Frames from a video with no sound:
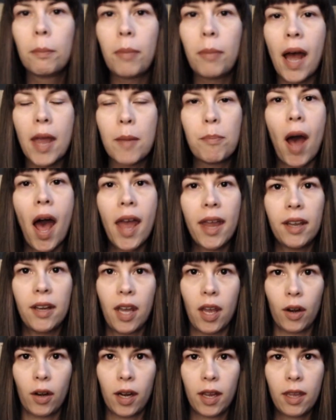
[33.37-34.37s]
By
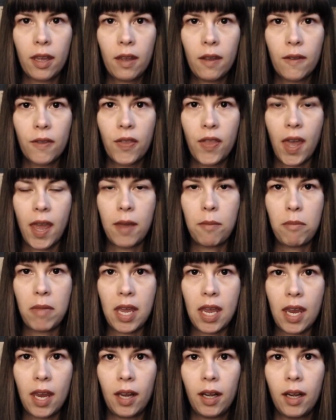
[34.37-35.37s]
binary, they
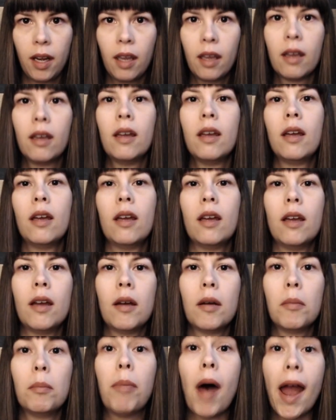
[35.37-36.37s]
mean
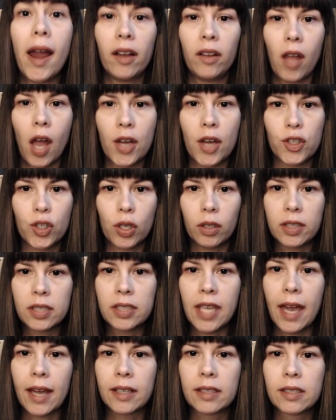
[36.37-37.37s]
biological
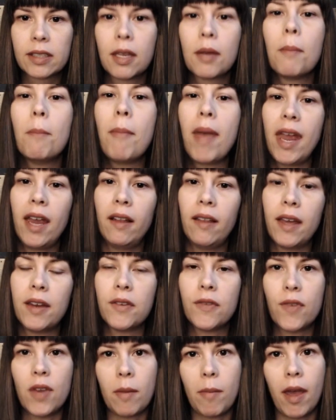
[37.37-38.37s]
sex, male
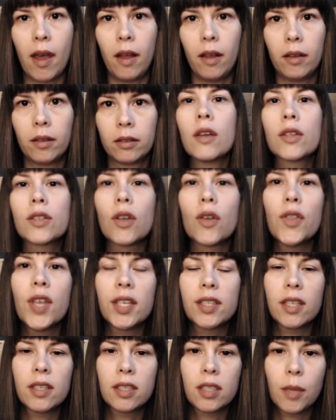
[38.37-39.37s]
and female. So
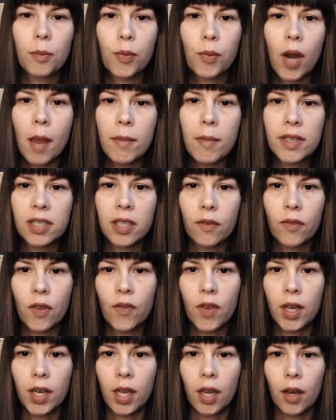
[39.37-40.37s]
this is the premise of
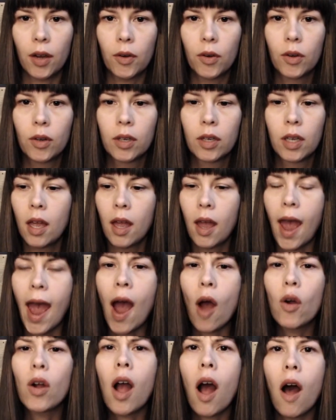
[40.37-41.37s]
the video.
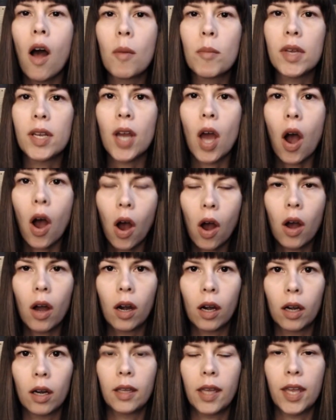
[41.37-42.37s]
How common
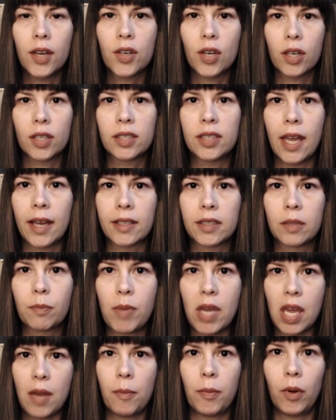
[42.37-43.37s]
are
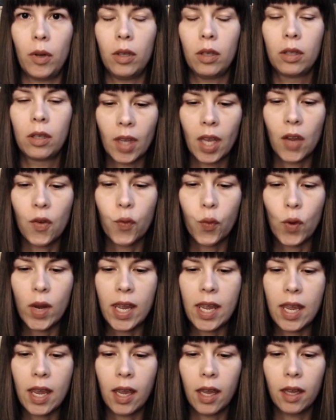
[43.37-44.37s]
intersex people? If
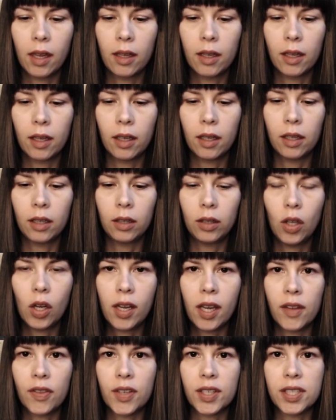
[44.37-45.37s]
we
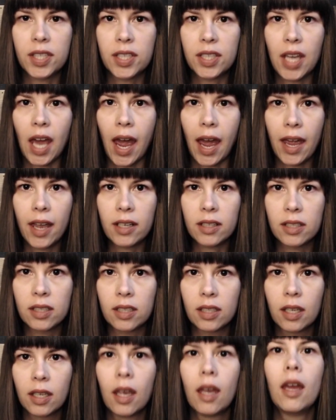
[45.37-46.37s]
look at the
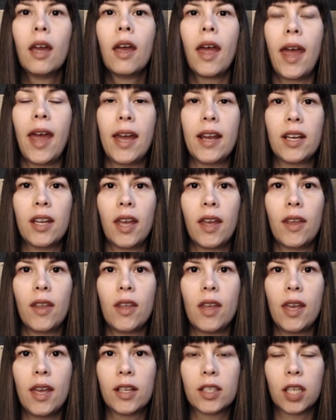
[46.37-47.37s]
stats and
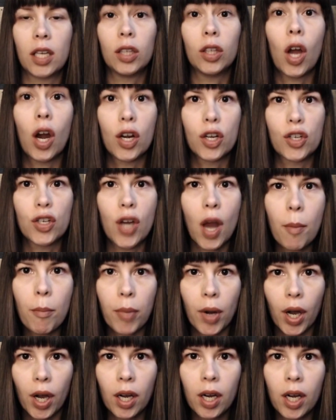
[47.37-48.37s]
it's a large
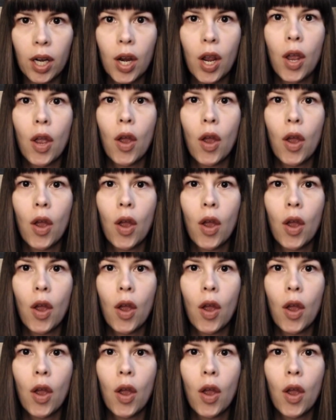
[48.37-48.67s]
number,